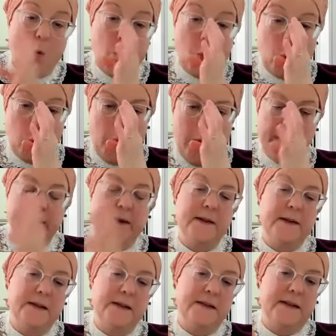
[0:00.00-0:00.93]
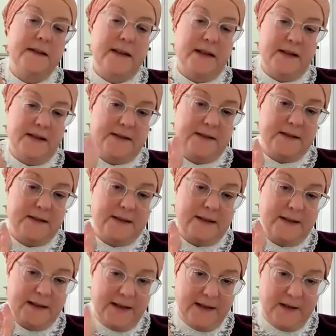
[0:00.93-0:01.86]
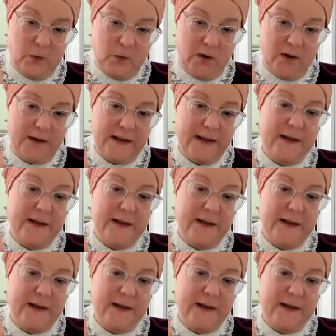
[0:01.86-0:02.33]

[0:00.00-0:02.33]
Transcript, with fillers: What is this kinnor?